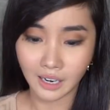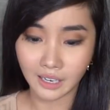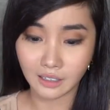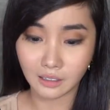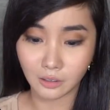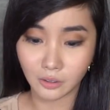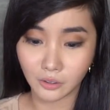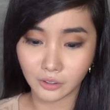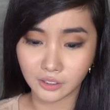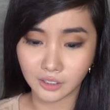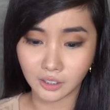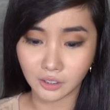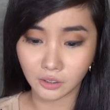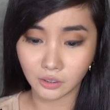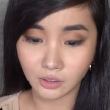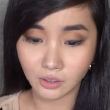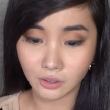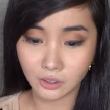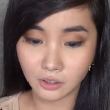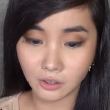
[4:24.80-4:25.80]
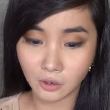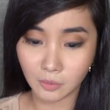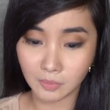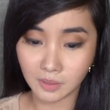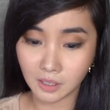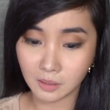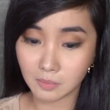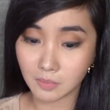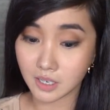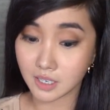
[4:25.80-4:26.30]
Hi Alodia, you don't know
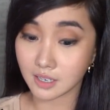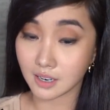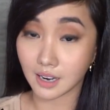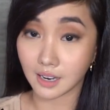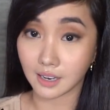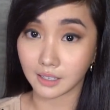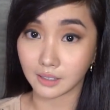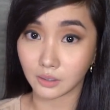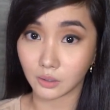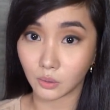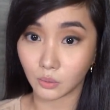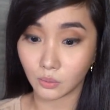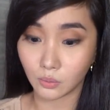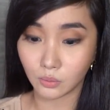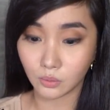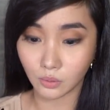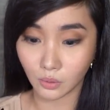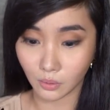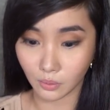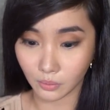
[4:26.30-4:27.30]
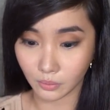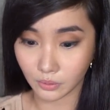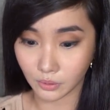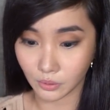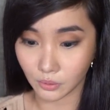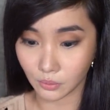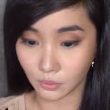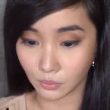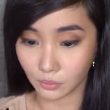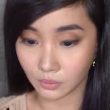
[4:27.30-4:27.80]
me, but I do know
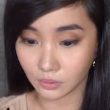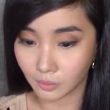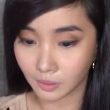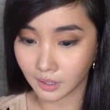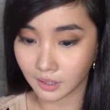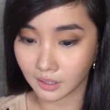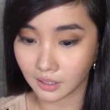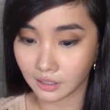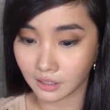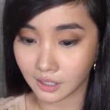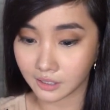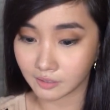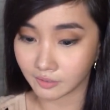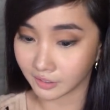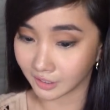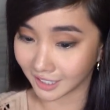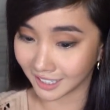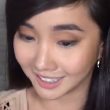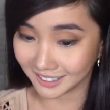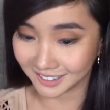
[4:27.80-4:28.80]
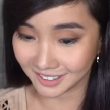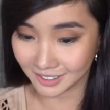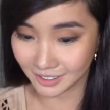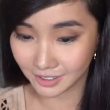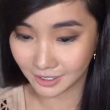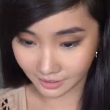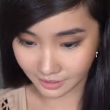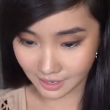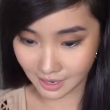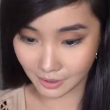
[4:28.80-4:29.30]
you. Well, a lot of
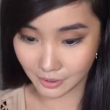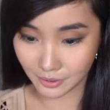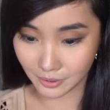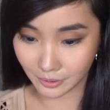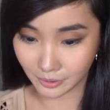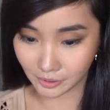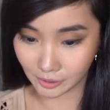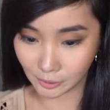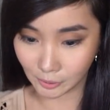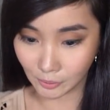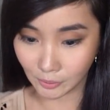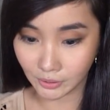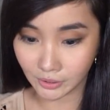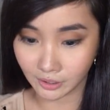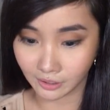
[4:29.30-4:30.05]
Italians now know you.